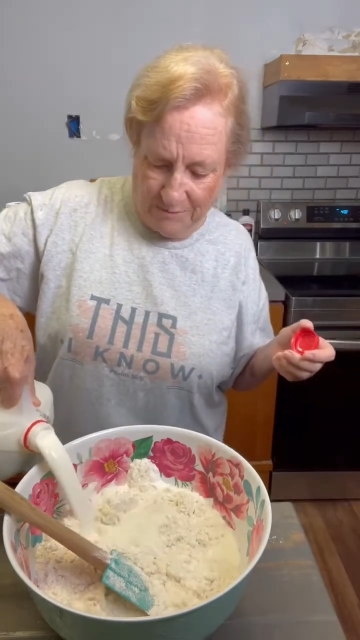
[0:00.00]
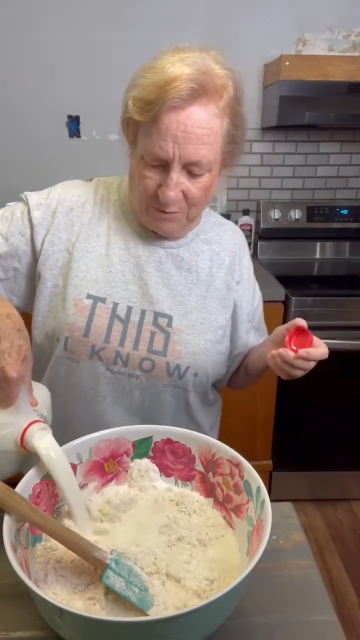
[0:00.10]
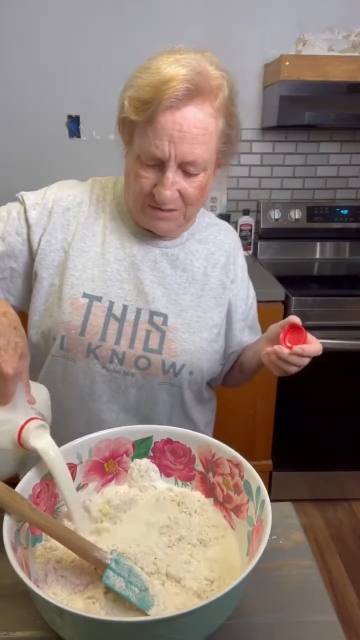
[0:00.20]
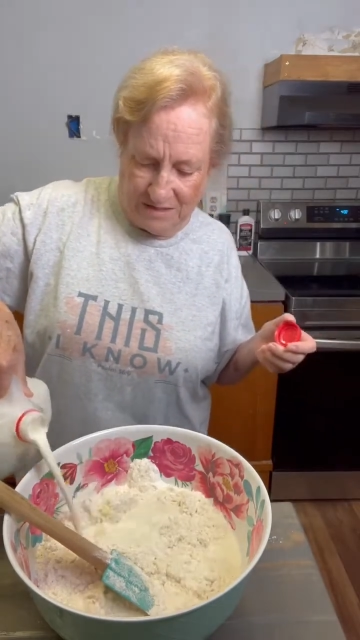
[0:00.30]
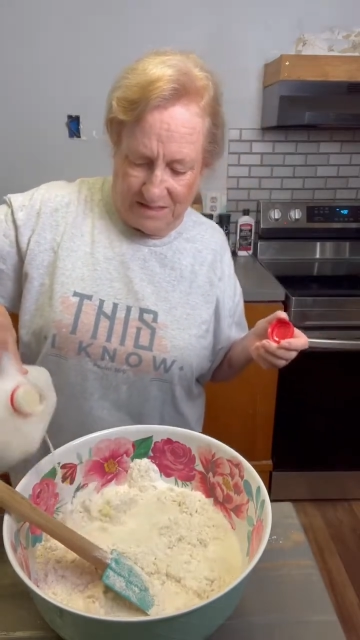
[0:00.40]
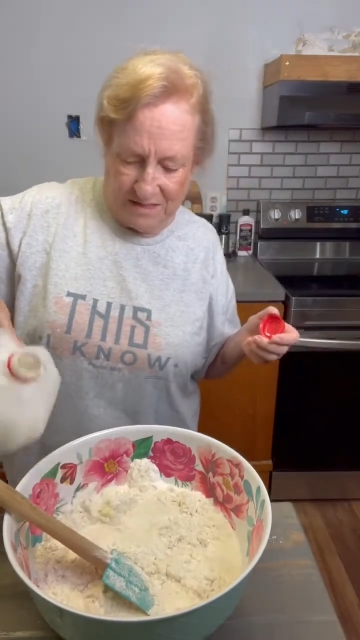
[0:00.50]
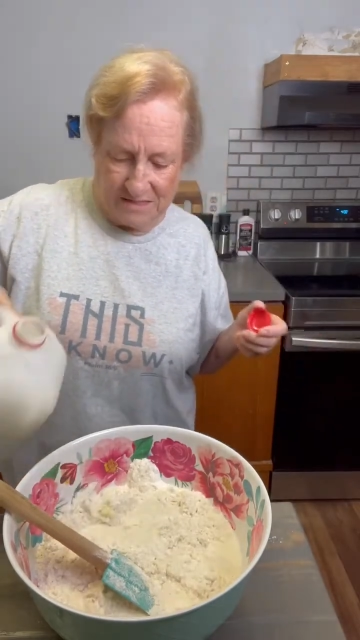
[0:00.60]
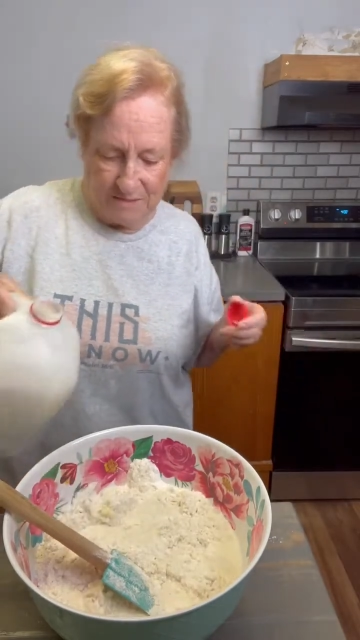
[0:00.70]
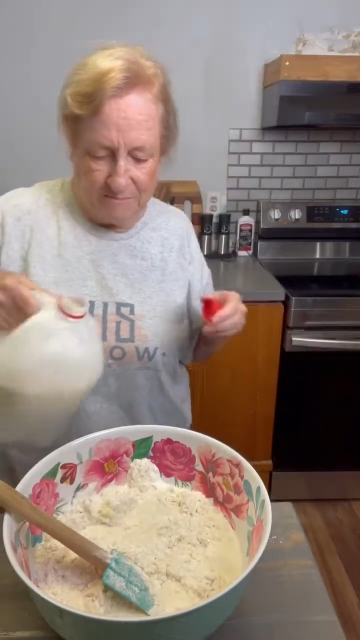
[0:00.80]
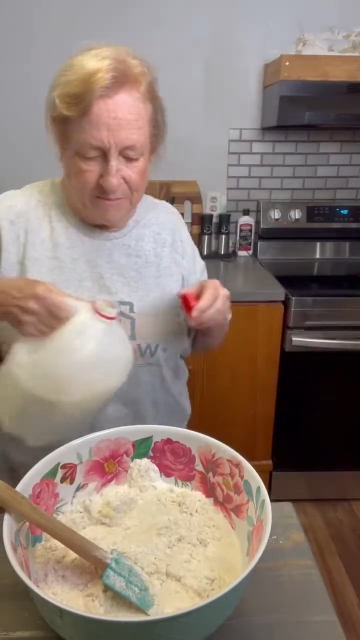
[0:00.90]
going to say
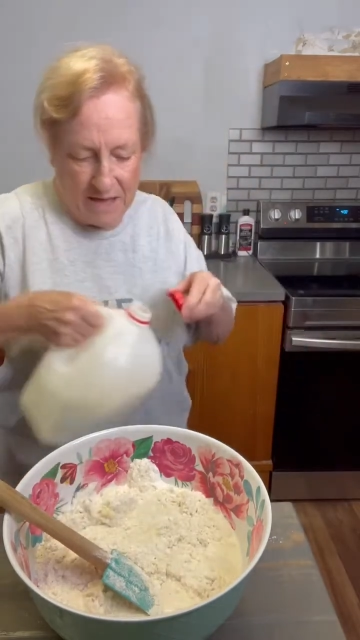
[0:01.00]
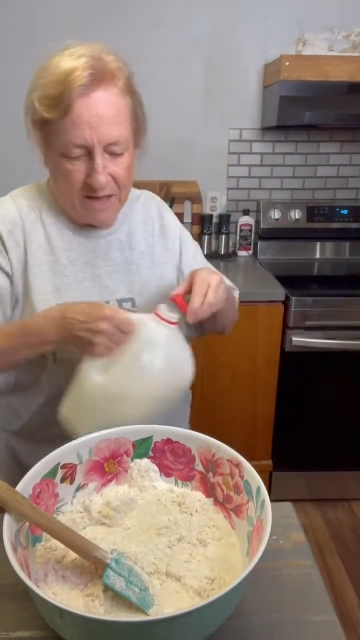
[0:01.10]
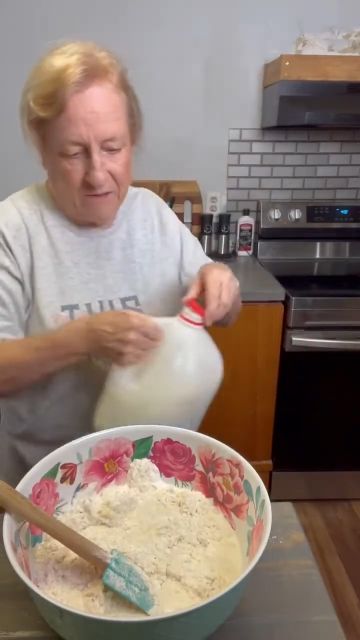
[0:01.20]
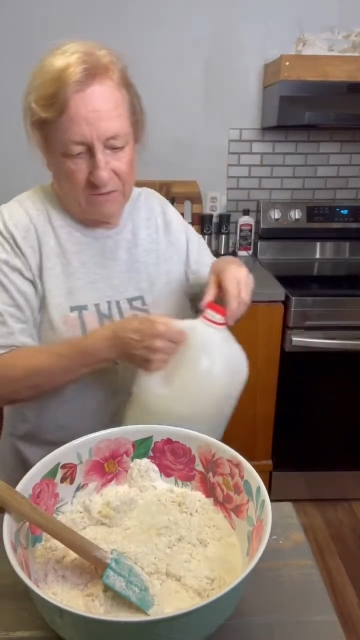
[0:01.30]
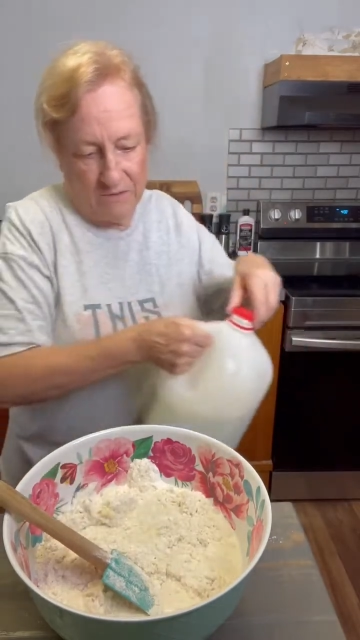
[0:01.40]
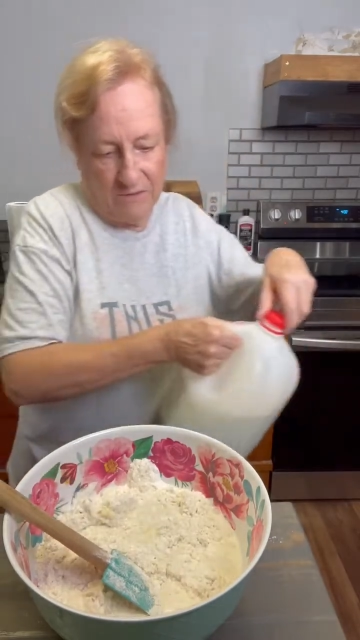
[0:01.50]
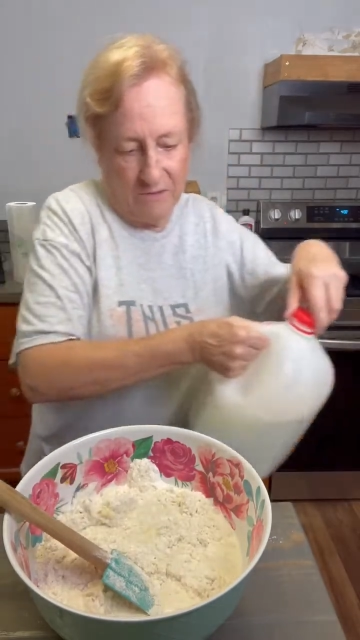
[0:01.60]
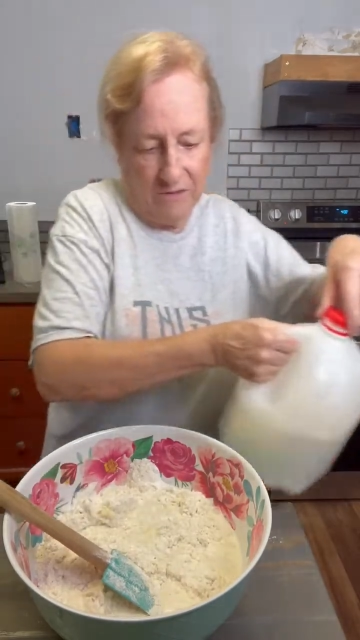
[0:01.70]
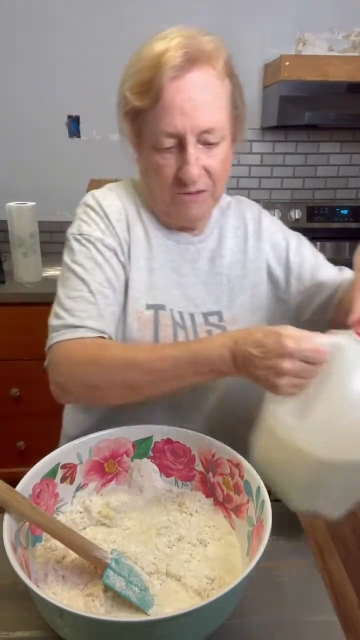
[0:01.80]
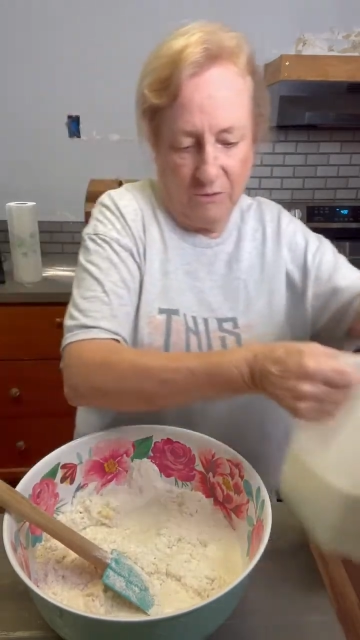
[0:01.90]
that's about
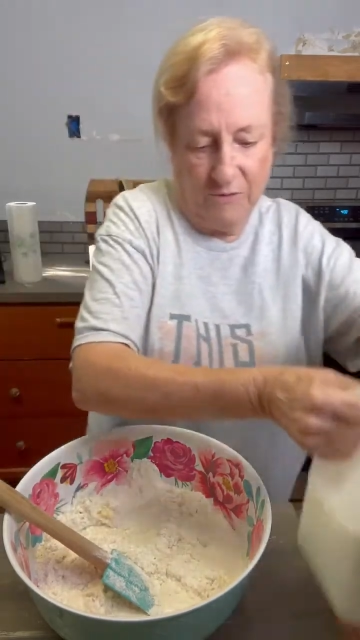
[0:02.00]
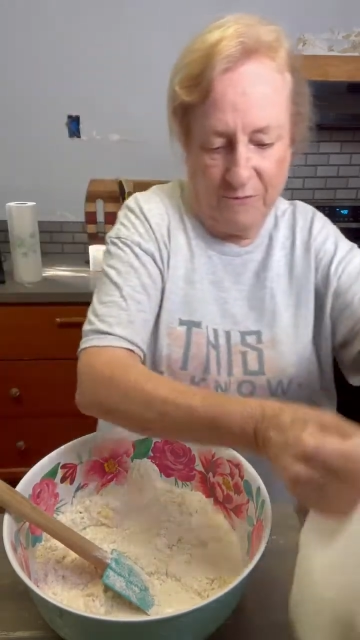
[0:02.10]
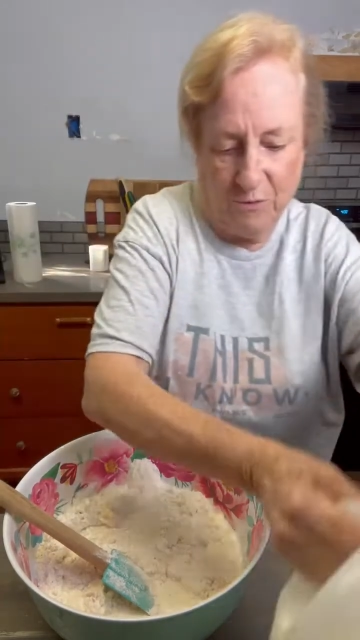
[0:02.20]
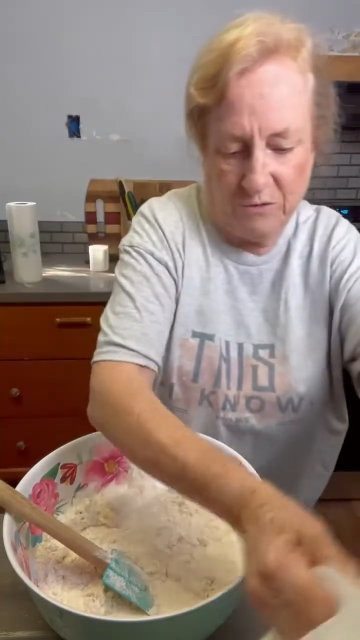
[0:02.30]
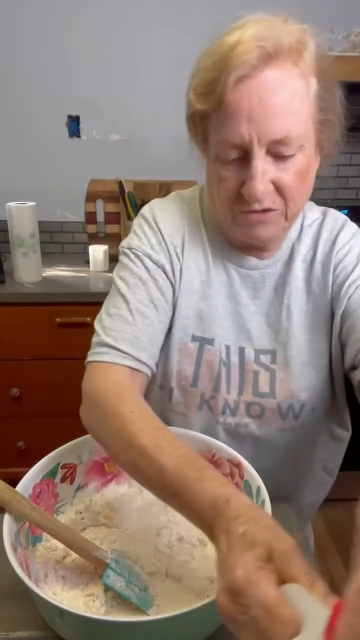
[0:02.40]
3/4